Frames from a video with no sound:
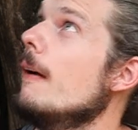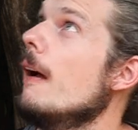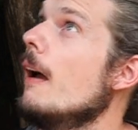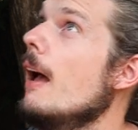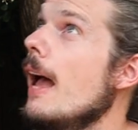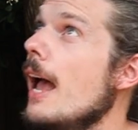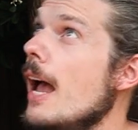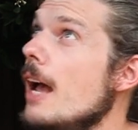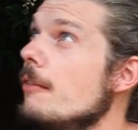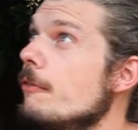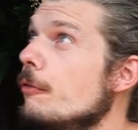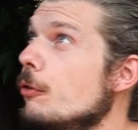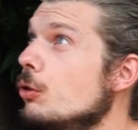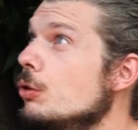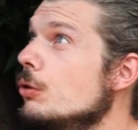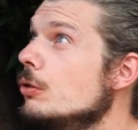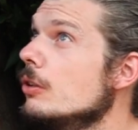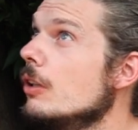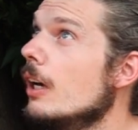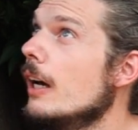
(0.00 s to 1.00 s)
a
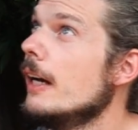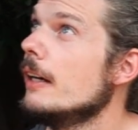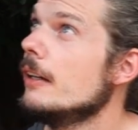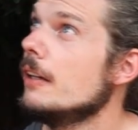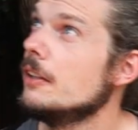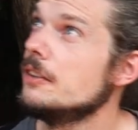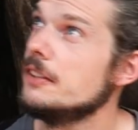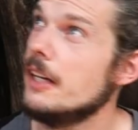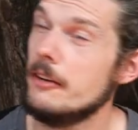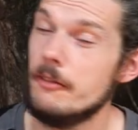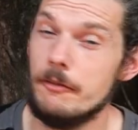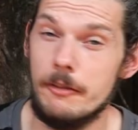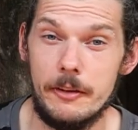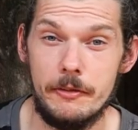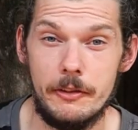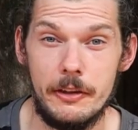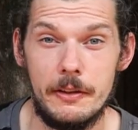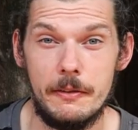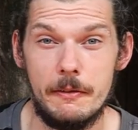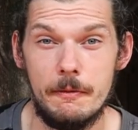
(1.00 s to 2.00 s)
handful, like I say,
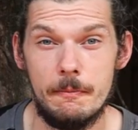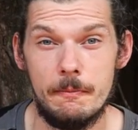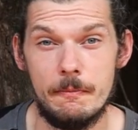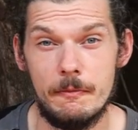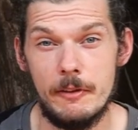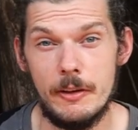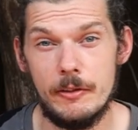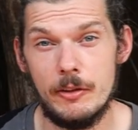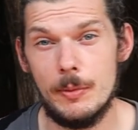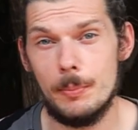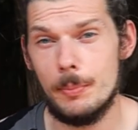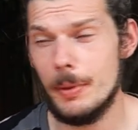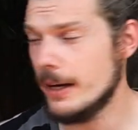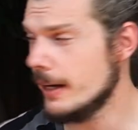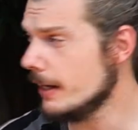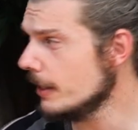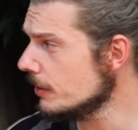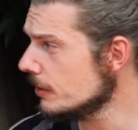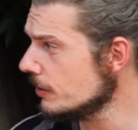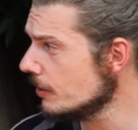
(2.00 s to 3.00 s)
50
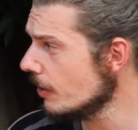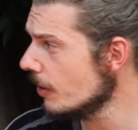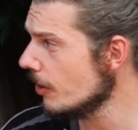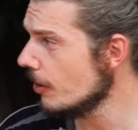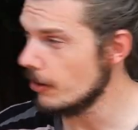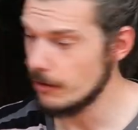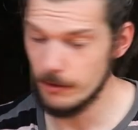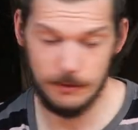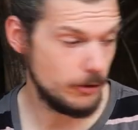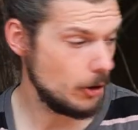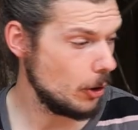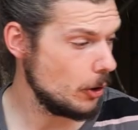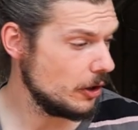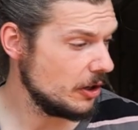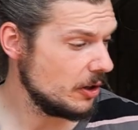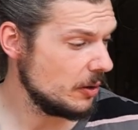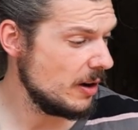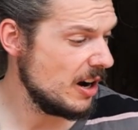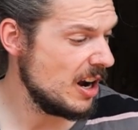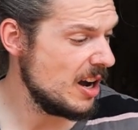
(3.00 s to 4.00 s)
bees
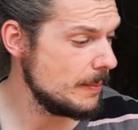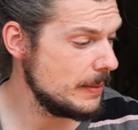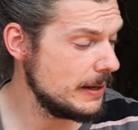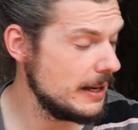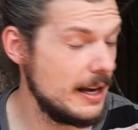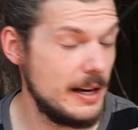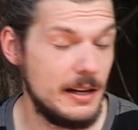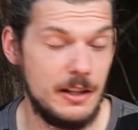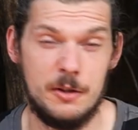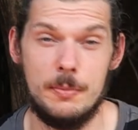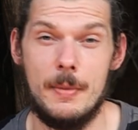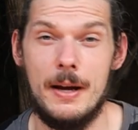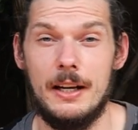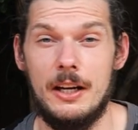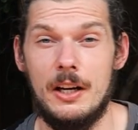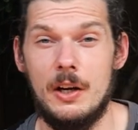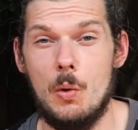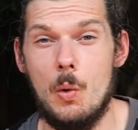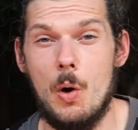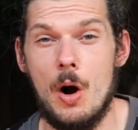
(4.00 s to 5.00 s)
floating around me, and it's
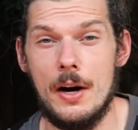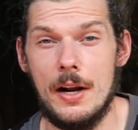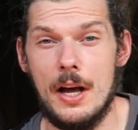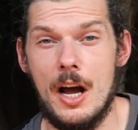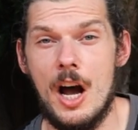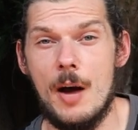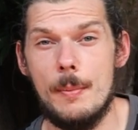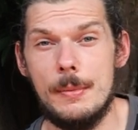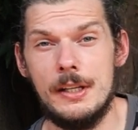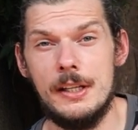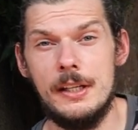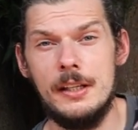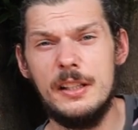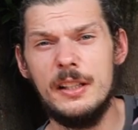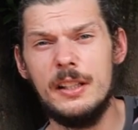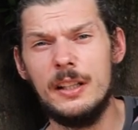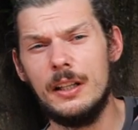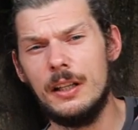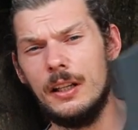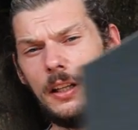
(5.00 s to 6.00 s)
making quite a hum
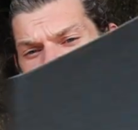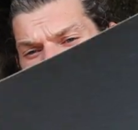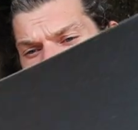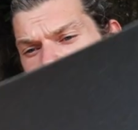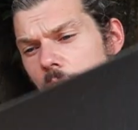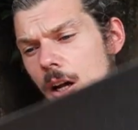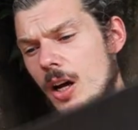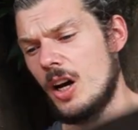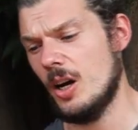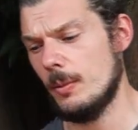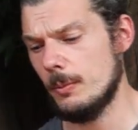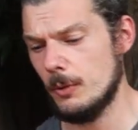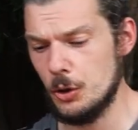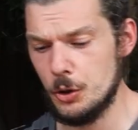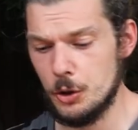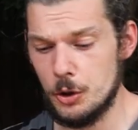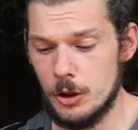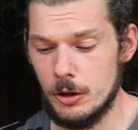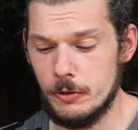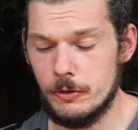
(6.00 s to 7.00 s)
here. I'm
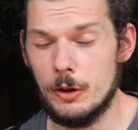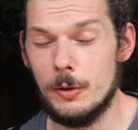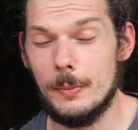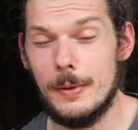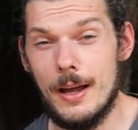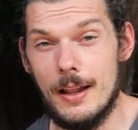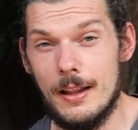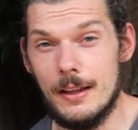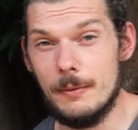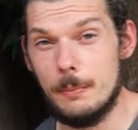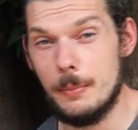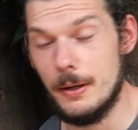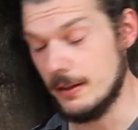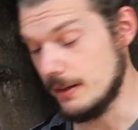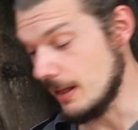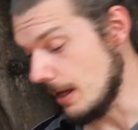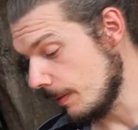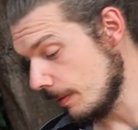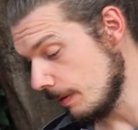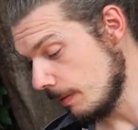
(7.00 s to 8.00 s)
not sure if you'll be able to
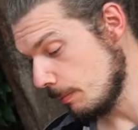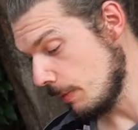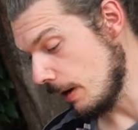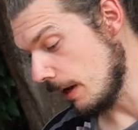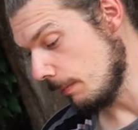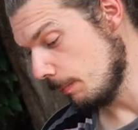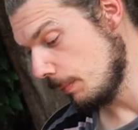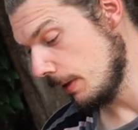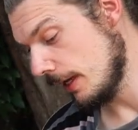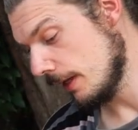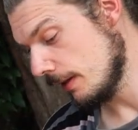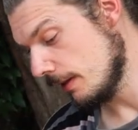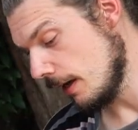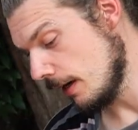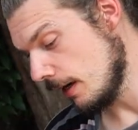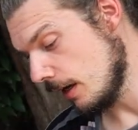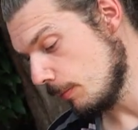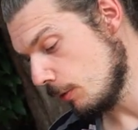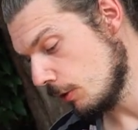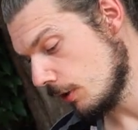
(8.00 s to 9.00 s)
pick
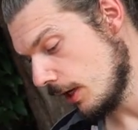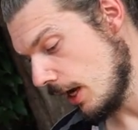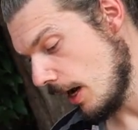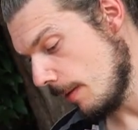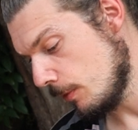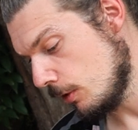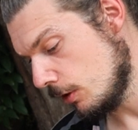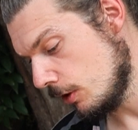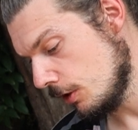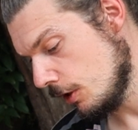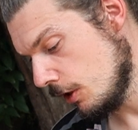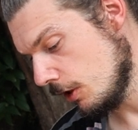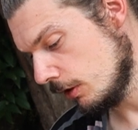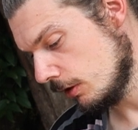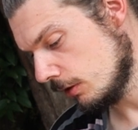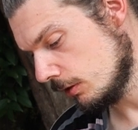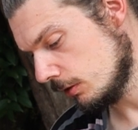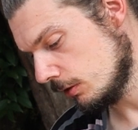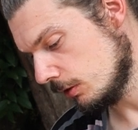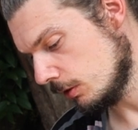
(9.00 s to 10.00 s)
that up on camera or
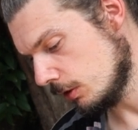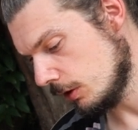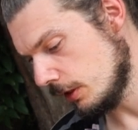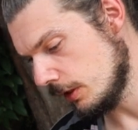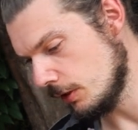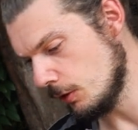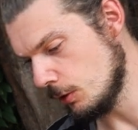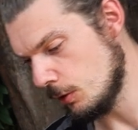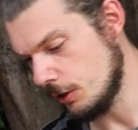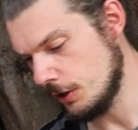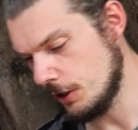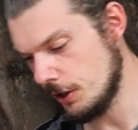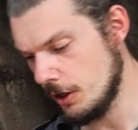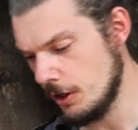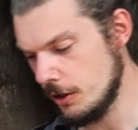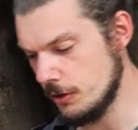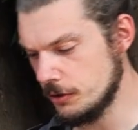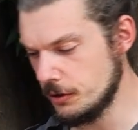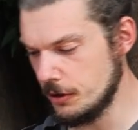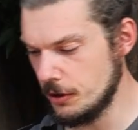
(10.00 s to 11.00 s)
not, or in the
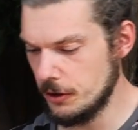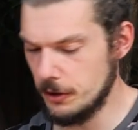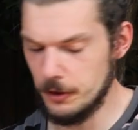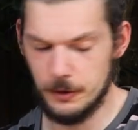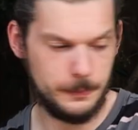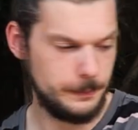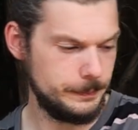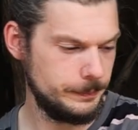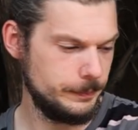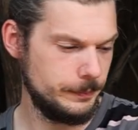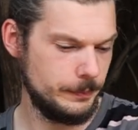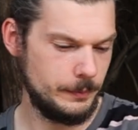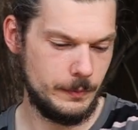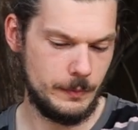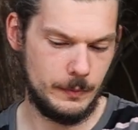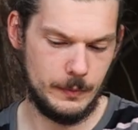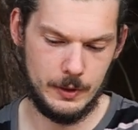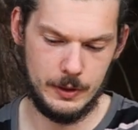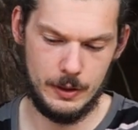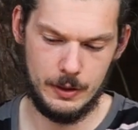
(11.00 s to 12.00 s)
audio. So
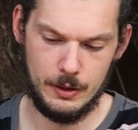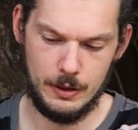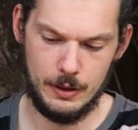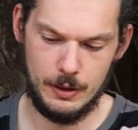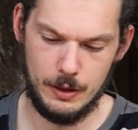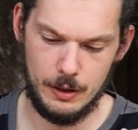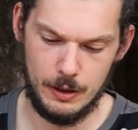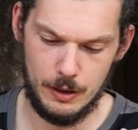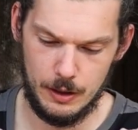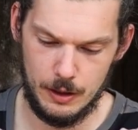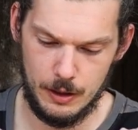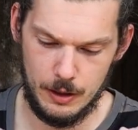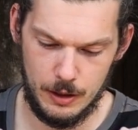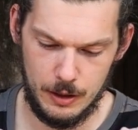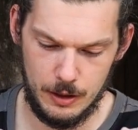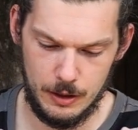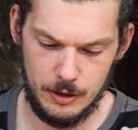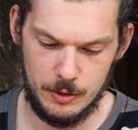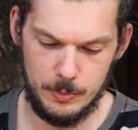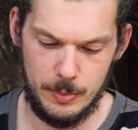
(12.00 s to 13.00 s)

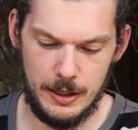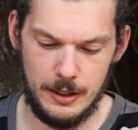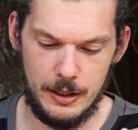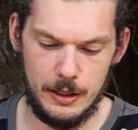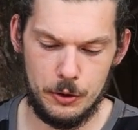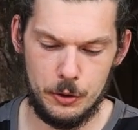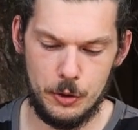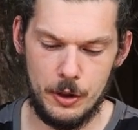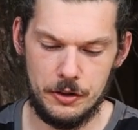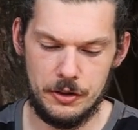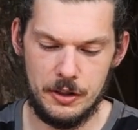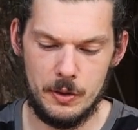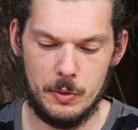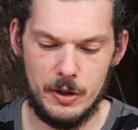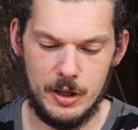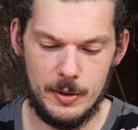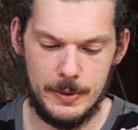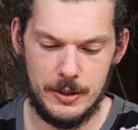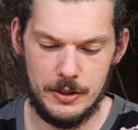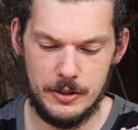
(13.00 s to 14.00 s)
it's been interesting
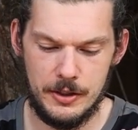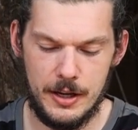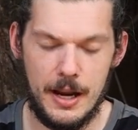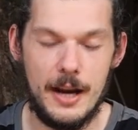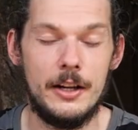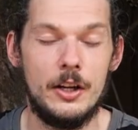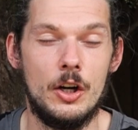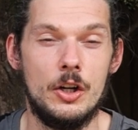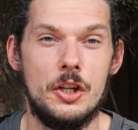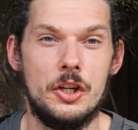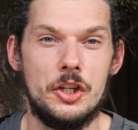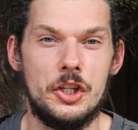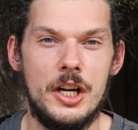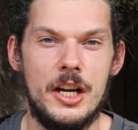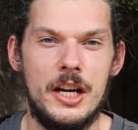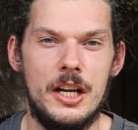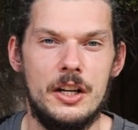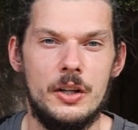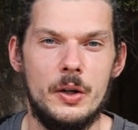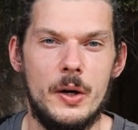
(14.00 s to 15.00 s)
when I've been standing on the
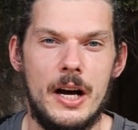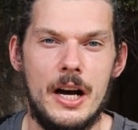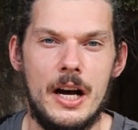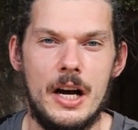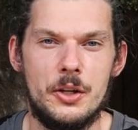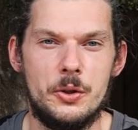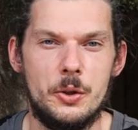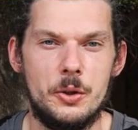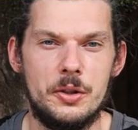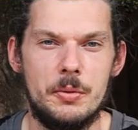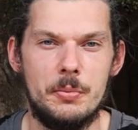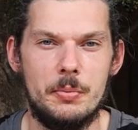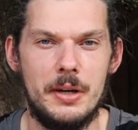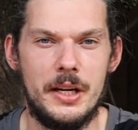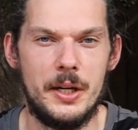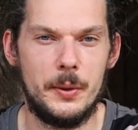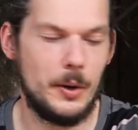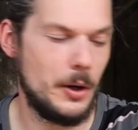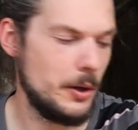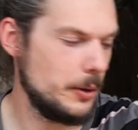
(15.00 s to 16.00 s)
chair to do some
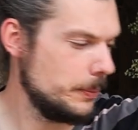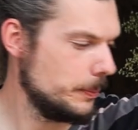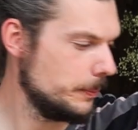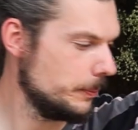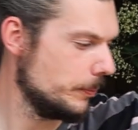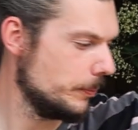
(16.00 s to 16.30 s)
B-roll.